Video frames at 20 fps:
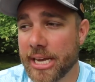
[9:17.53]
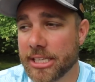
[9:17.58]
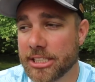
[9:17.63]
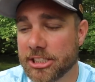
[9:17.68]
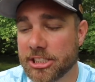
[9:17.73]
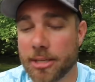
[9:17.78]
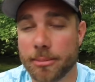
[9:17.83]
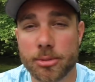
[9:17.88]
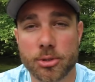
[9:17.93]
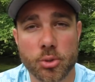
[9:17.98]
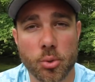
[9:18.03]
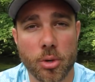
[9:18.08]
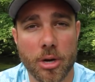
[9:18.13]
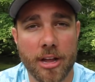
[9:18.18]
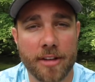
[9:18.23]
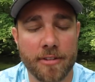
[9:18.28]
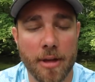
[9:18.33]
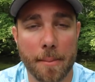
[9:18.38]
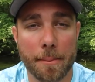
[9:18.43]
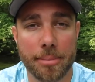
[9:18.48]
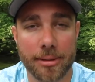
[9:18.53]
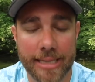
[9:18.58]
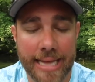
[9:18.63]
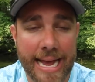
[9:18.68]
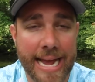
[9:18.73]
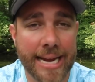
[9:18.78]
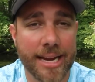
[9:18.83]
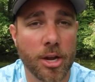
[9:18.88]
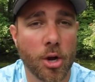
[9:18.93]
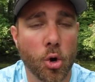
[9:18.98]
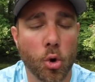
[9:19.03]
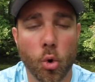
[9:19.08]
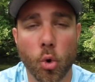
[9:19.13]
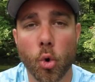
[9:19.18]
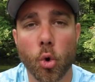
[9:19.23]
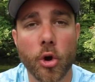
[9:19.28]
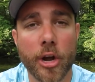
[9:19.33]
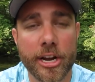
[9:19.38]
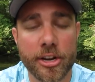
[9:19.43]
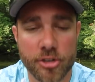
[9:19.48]
some sort of black
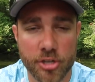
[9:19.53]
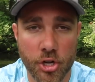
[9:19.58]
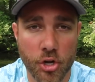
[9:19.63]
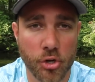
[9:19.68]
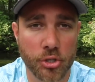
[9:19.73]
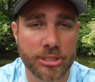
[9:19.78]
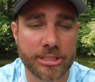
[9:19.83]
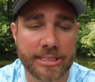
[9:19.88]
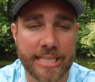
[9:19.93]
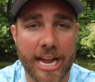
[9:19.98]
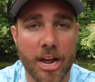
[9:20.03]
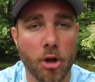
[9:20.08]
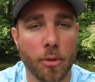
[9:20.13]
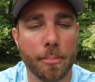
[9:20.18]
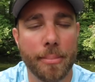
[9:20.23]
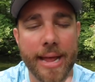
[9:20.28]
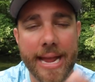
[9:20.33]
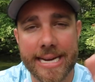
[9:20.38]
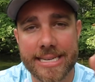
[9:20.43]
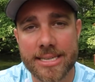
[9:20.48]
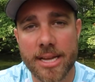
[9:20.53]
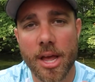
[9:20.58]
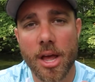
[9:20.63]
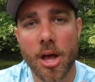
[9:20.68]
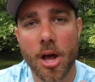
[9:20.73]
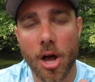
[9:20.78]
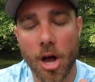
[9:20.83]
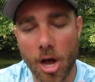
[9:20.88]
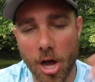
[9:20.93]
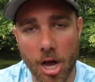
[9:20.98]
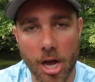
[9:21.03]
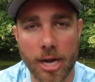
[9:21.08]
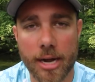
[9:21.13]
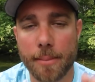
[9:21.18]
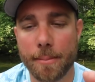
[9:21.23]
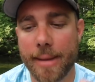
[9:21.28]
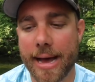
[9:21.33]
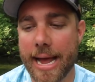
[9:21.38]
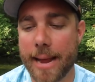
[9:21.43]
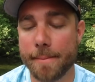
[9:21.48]
horny toad style bait
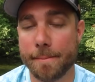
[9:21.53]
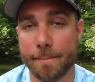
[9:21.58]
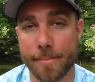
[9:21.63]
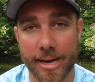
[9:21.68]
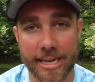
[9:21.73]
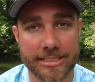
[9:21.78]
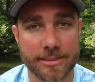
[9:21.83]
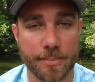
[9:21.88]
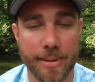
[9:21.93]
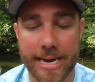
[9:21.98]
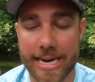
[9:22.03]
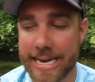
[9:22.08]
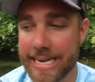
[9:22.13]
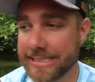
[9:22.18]
on my buzzbait.